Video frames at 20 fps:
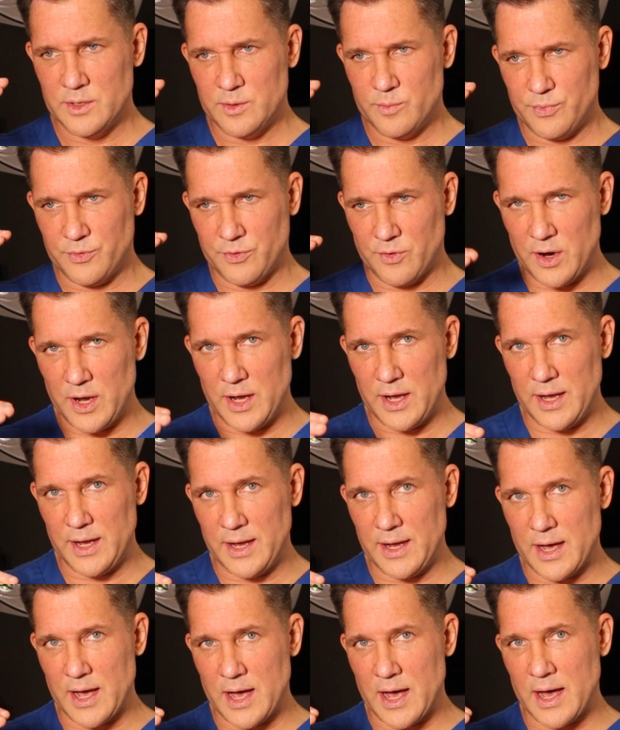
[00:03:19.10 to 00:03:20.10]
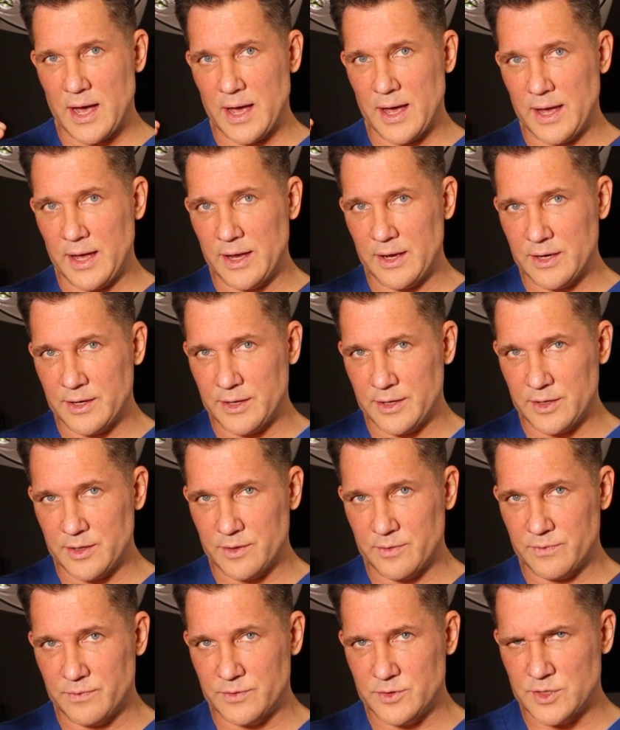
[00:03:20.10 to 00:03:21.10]
prey eye kind
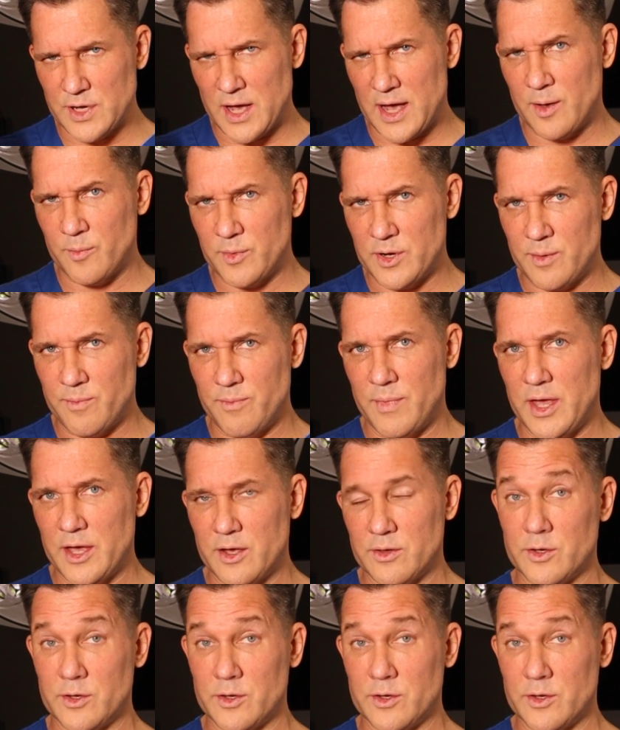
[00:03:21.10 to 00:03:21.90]
of dominant male